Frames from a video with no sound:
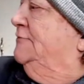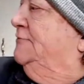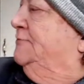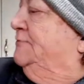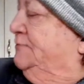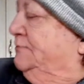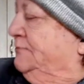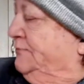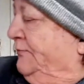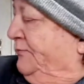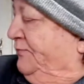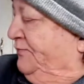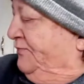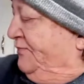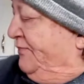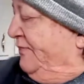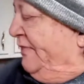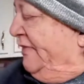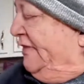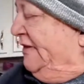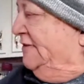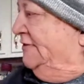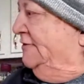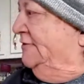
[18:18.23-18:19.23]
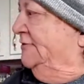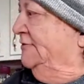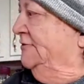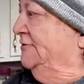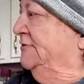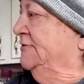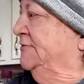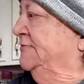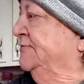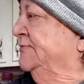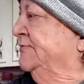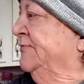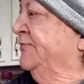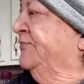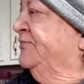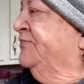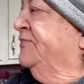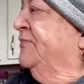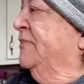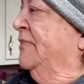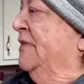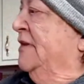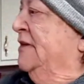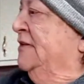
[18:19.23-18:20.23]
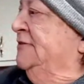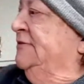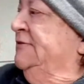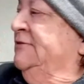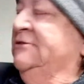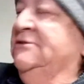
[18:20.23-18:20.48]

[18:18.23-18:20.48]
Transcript: Yeah, sure. Go right ahead.